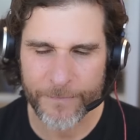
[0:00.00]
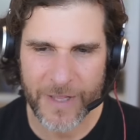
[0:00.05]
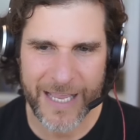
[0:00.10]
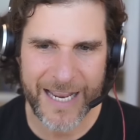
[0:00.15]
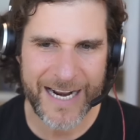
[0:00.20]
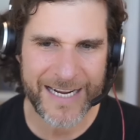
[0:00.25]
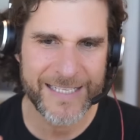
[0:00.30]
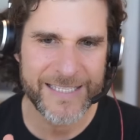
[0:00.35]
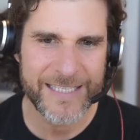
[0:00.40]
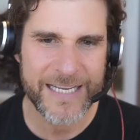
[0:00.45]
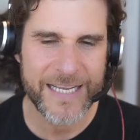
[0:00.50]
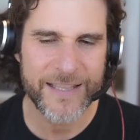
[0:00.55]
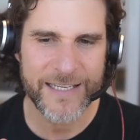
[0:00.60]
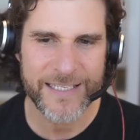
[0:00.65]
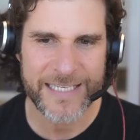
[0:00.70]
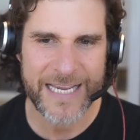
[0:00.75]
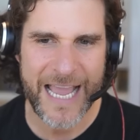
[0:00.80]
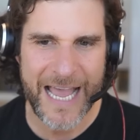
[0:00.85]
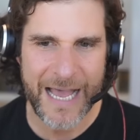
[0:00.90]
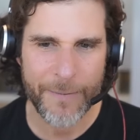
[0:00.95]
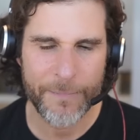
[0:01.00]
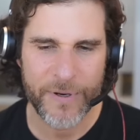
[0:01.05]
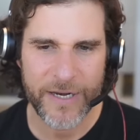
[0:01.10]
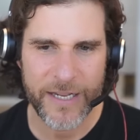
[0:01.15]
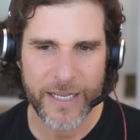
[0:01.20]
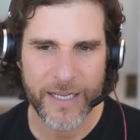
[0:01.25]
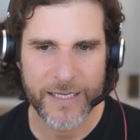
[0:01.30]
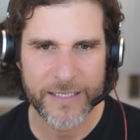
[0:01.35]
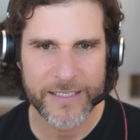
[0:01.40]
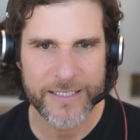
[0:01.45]
And I see this
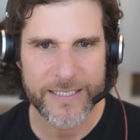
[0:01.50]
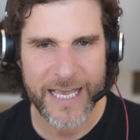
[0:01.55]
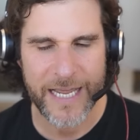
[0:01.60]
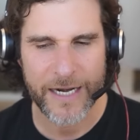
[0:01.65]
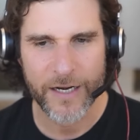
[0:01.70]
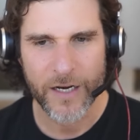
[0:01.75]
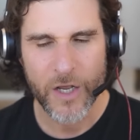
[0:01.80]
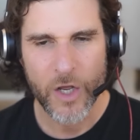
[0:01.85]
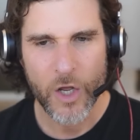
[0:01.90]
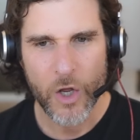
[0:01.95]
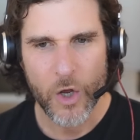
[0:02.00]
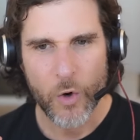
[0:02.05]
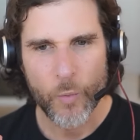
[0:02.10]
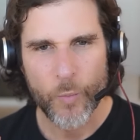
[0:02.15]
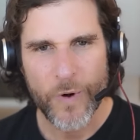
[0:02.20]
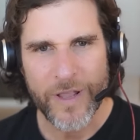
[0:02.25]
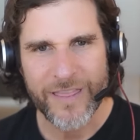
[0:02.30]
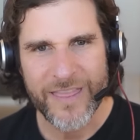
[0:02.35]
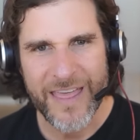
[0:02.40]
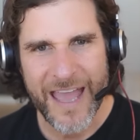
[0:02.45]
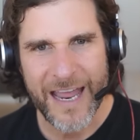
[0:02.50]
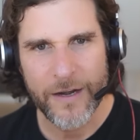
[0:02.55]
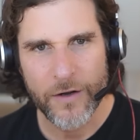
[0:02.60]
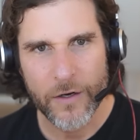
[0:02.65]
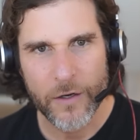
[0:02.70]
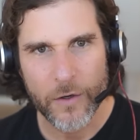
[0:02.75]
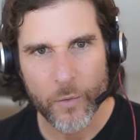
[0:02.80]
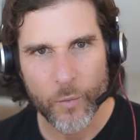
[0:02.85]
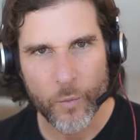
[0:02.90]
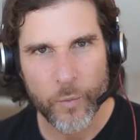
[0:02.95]
happening is that we
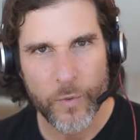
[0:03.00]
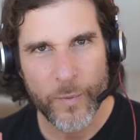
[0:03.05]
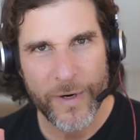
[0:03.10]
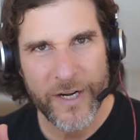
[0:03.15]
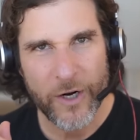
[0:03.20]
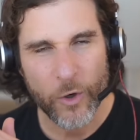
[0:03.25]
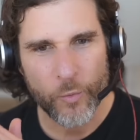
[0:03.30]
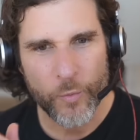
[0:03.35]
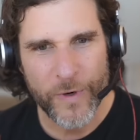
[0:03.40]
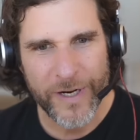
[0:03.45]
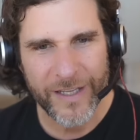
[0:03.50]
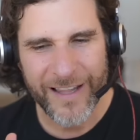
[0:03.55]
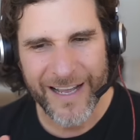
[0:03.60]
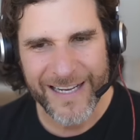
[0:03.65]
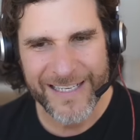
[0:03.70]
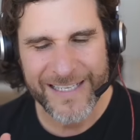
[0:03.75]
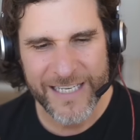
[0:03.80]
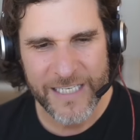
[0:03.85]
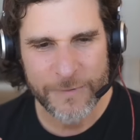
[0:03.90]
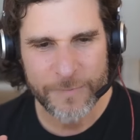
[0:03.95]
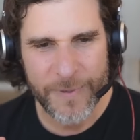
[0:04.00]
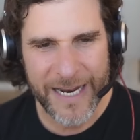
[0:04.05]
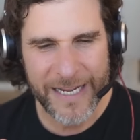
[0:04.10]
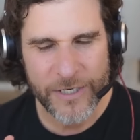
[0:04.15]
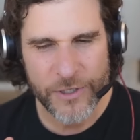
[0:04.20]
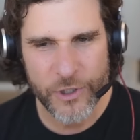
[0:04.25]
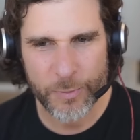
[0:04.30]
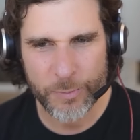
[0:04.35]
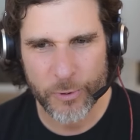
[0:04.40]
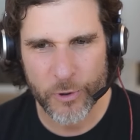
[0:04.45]
then we don't realize this but
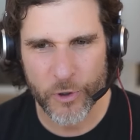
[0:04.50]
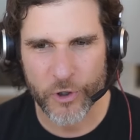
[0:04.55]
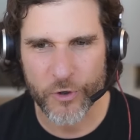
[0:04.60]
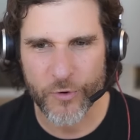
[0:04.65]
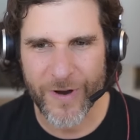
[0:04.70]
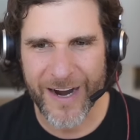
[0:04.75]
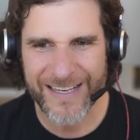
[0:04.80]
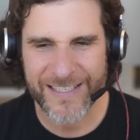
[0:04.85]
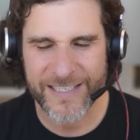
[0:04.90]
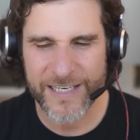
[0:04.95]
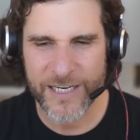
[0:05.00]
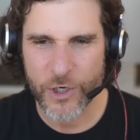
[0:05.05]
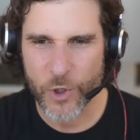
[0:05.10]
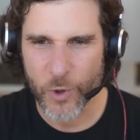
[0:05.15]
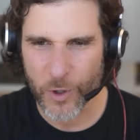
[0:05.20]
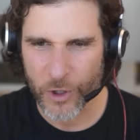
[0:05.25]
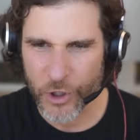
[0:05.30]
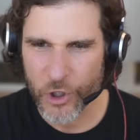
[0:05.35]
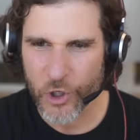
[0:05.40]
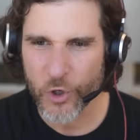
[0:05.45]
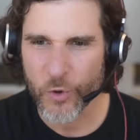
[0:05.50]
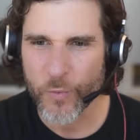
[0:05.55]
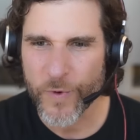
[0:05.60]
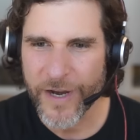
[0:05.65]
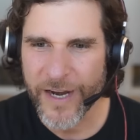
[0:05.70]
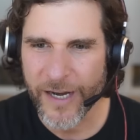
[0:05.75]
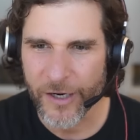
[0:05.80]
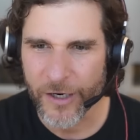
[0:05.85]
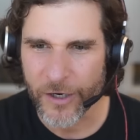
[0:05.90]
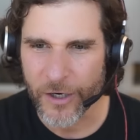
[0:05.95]
as you progress in your
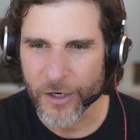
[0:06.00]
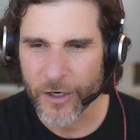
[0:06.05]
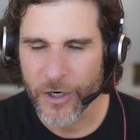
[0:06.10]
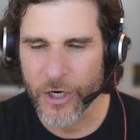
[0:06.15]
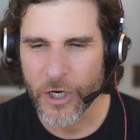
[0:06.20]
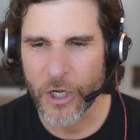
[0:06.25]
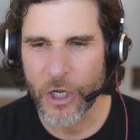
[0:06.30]
career